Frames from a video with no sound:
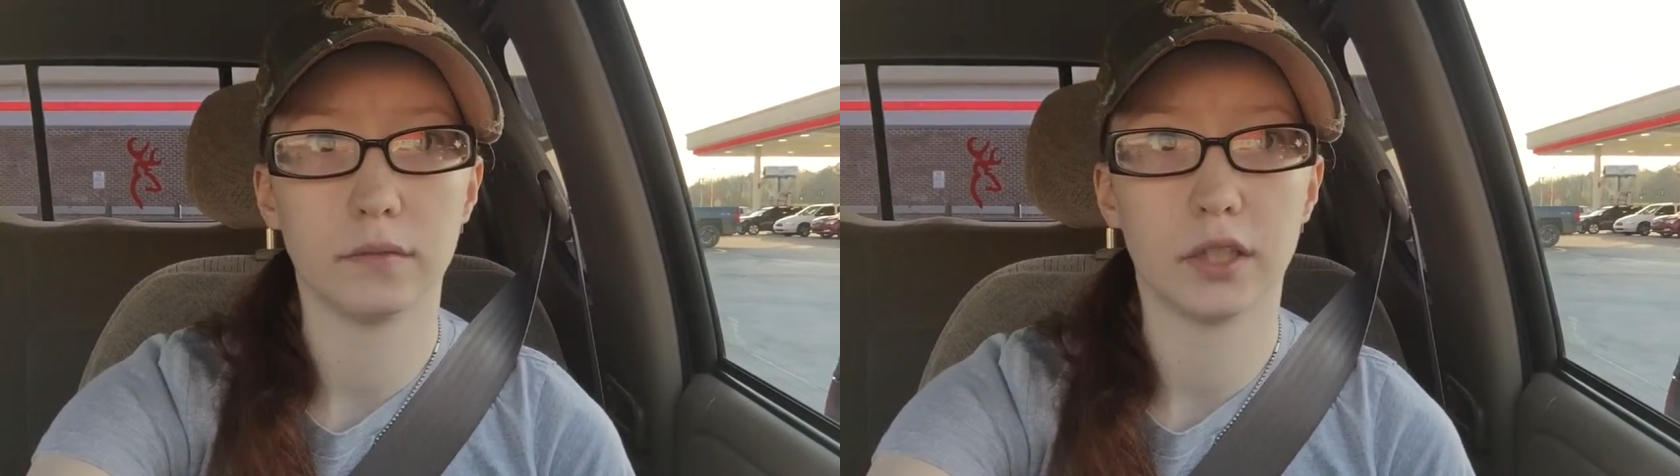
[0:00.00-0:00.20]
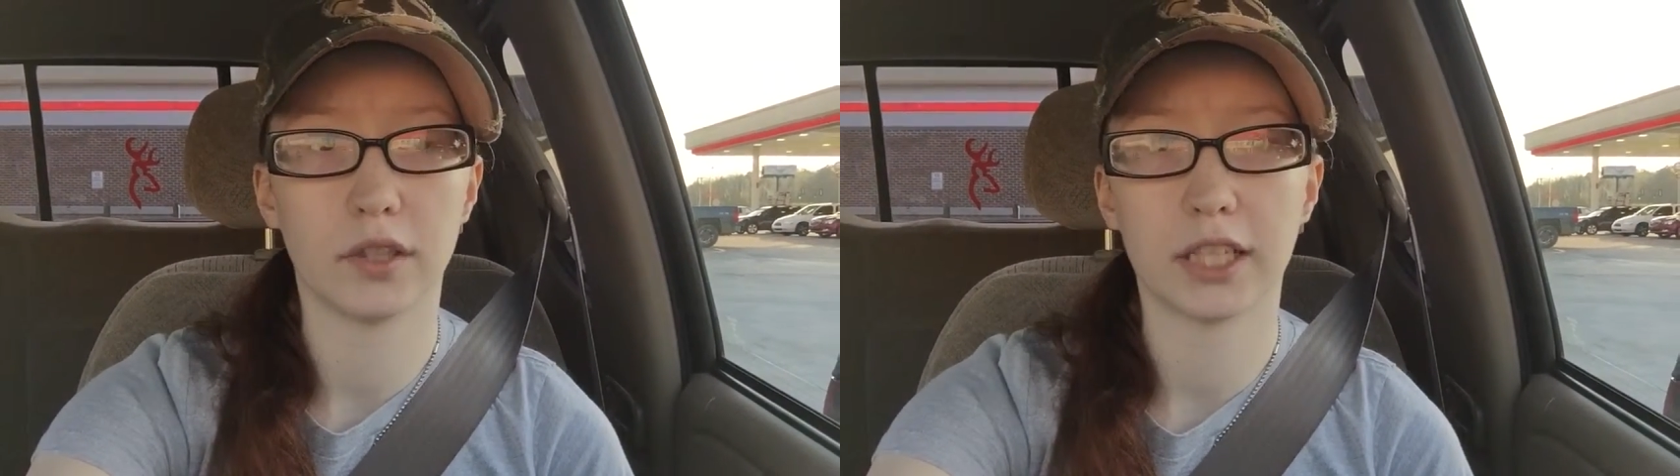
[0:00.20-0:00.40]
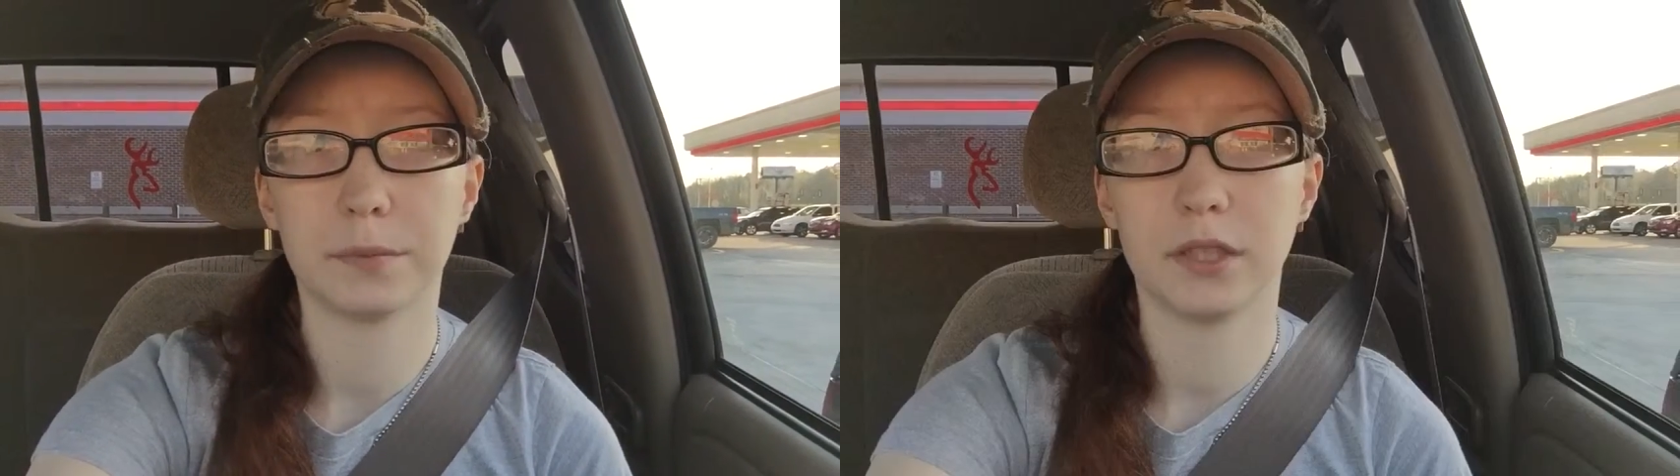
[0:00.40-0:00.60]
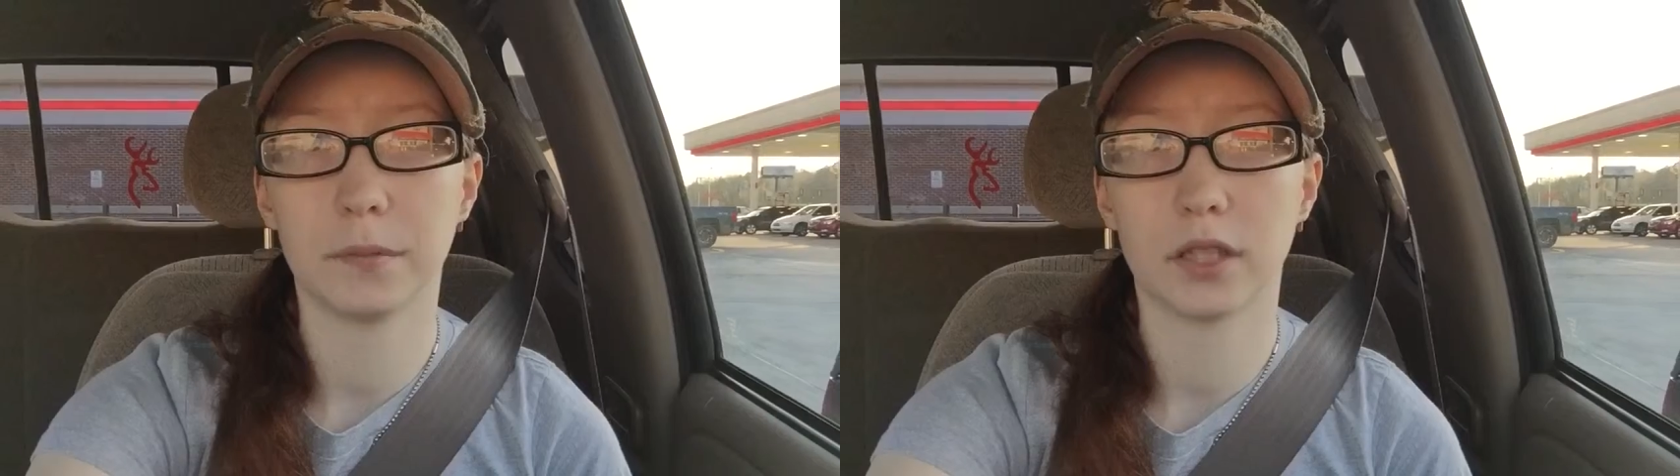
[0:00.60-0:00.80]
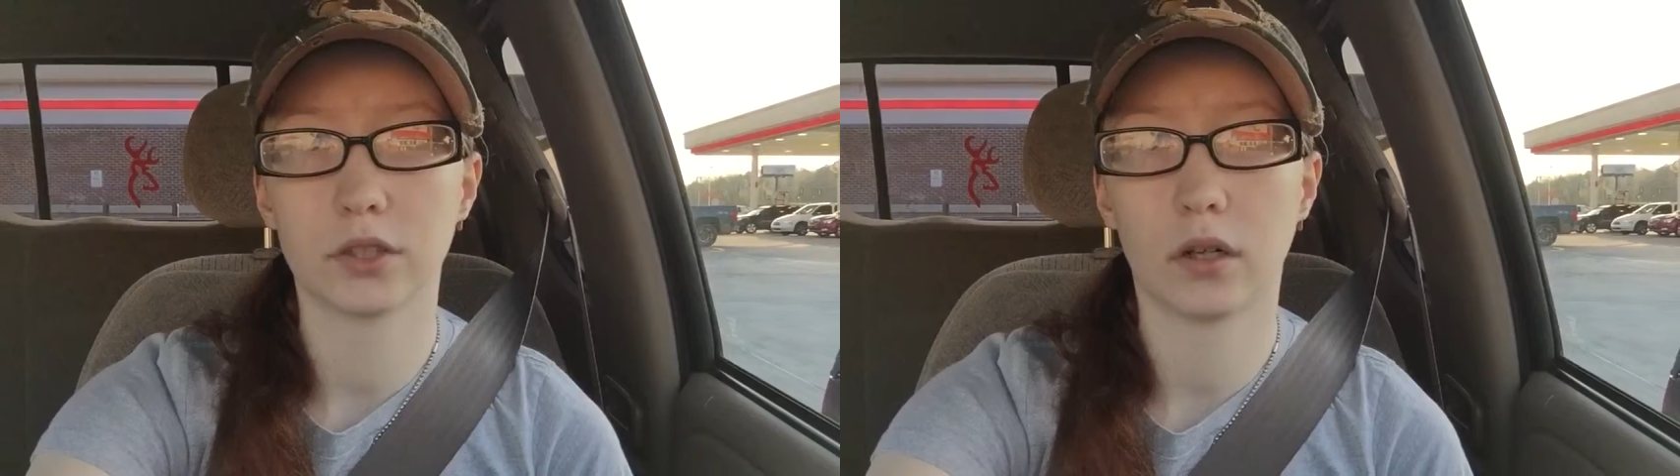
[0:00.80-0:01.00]
you know, that's pretty
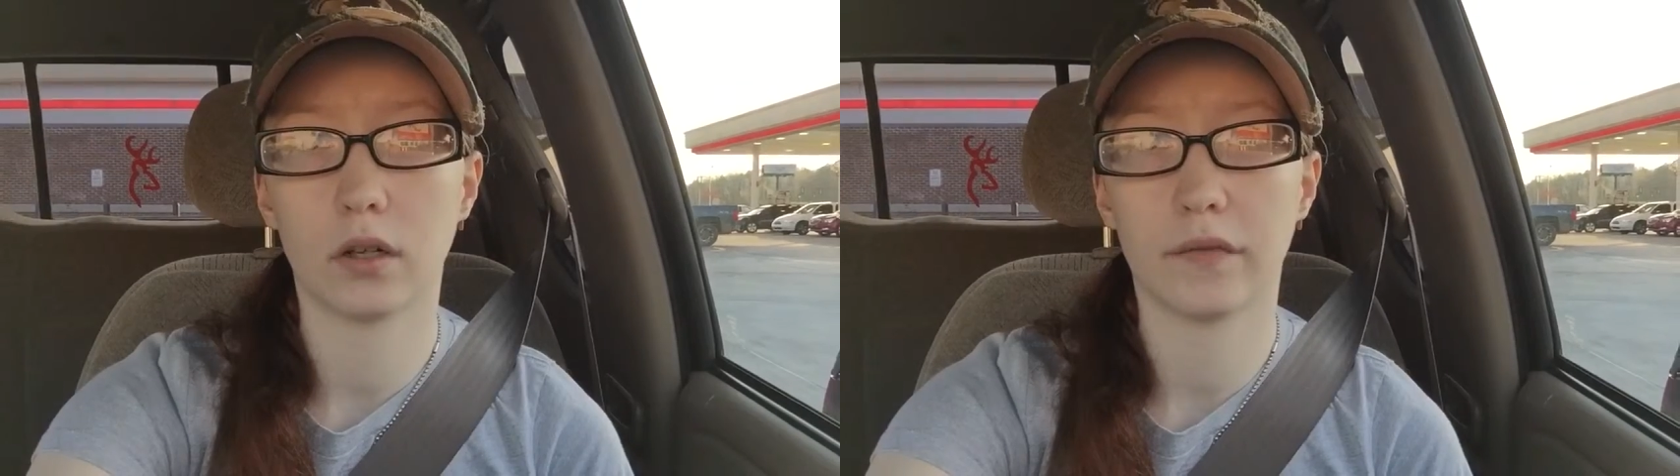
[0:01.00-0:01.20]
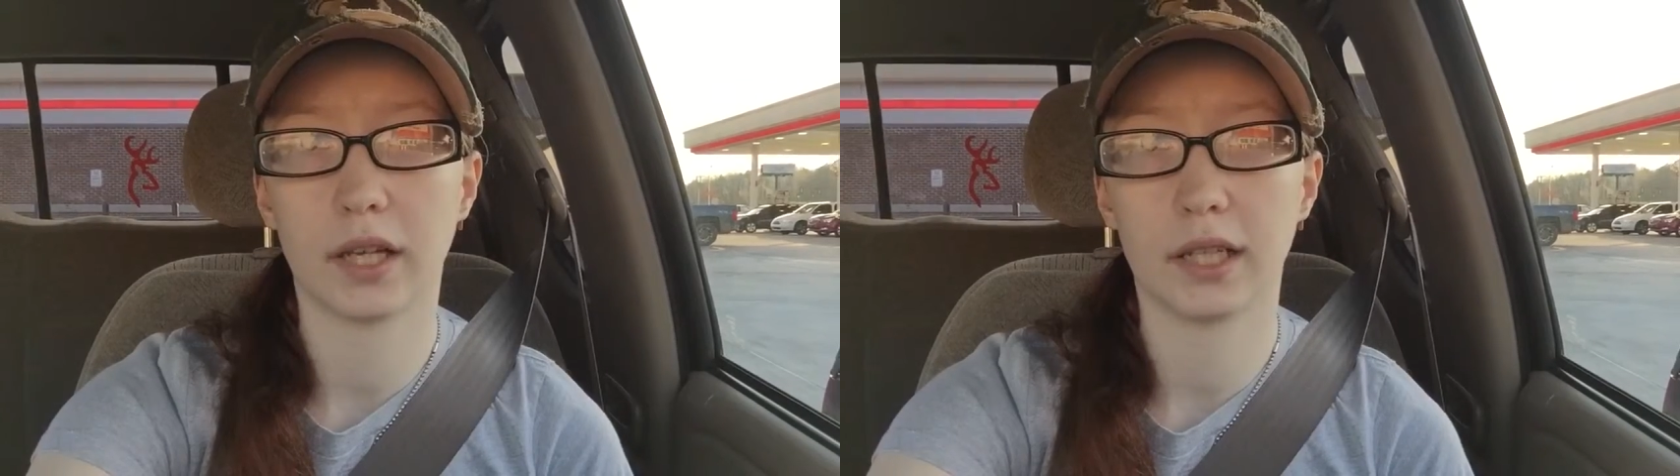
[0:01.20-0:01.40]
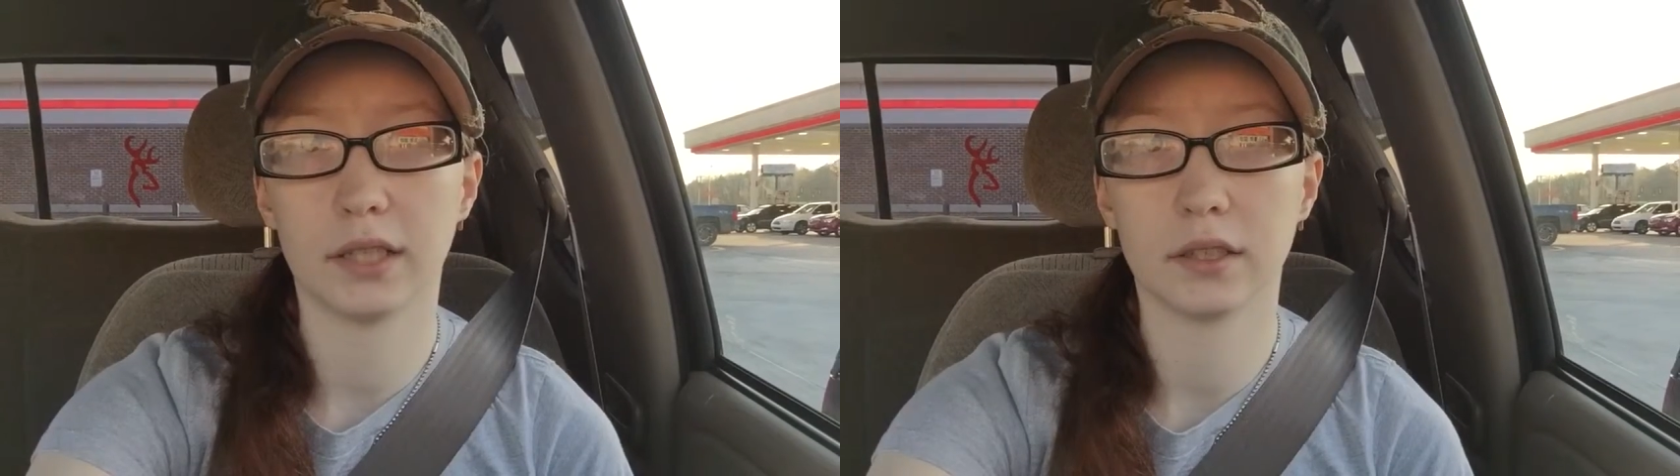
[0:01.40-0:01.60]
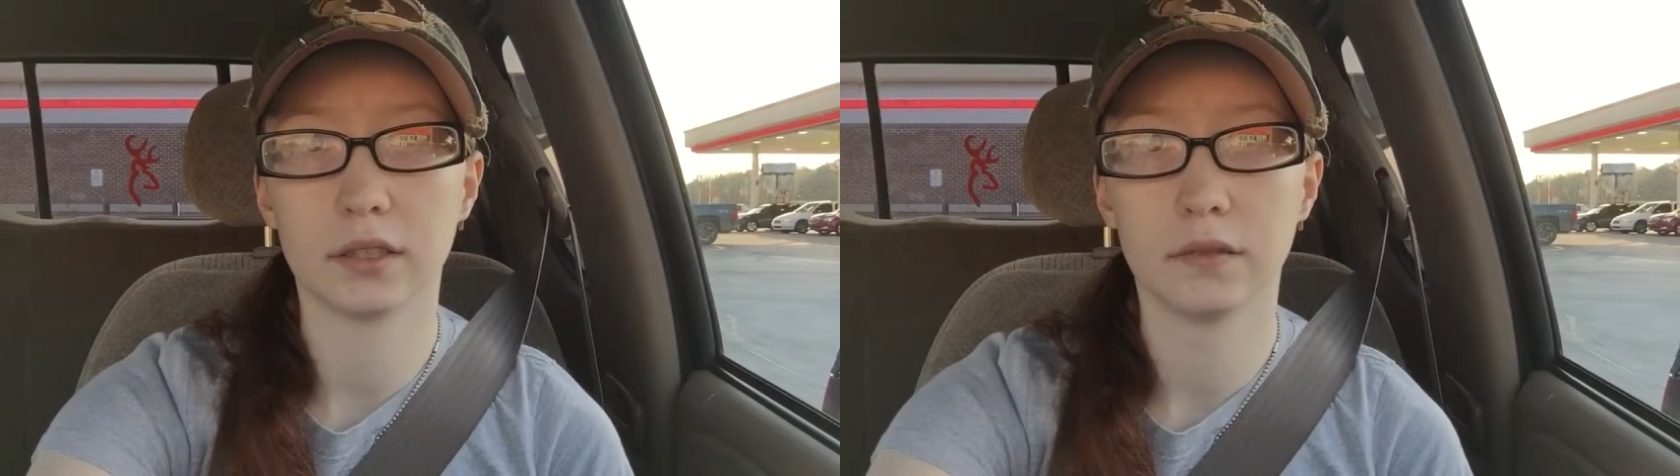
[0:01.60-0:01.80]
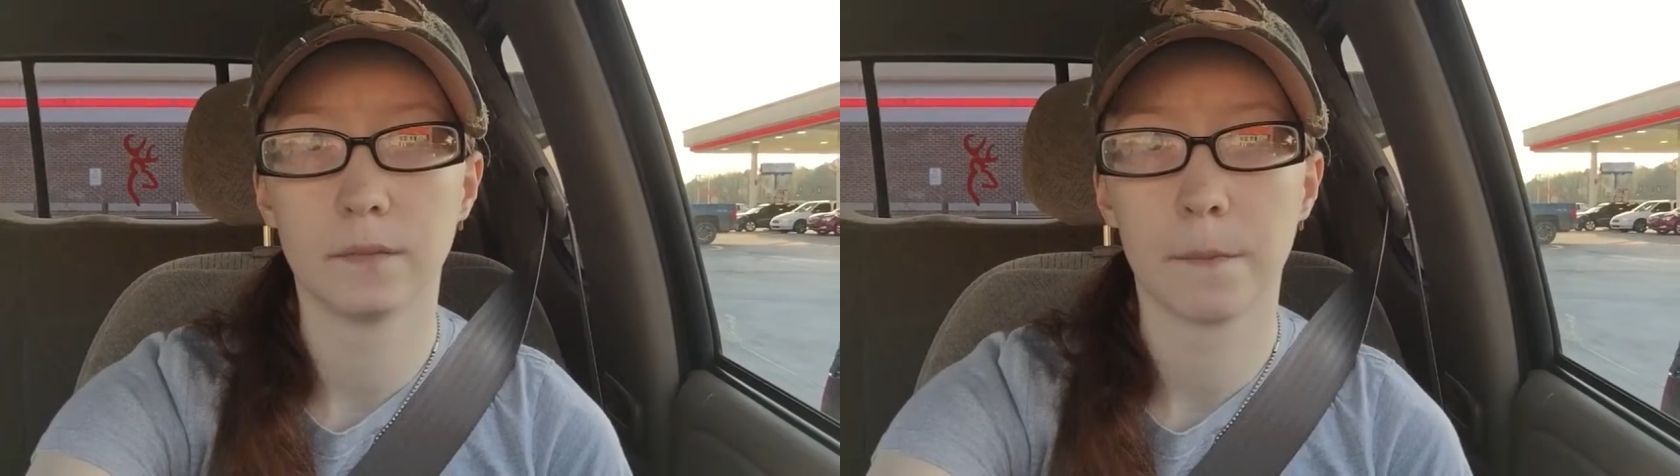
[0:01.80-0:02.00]
much all of that
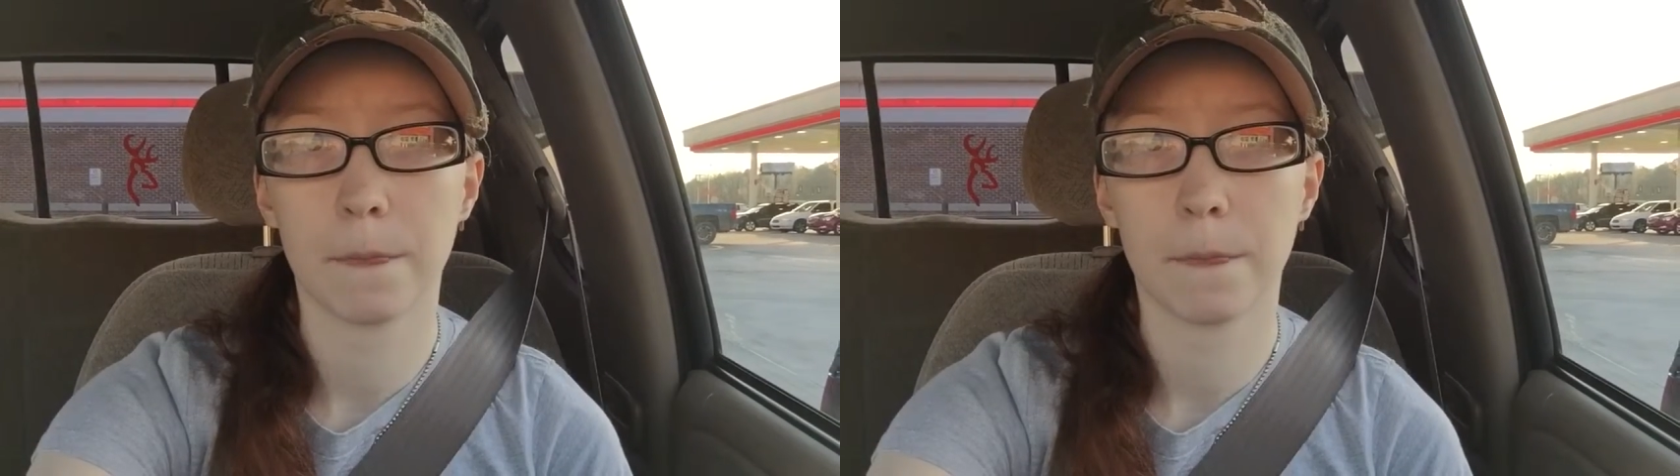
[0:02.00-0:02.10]
is.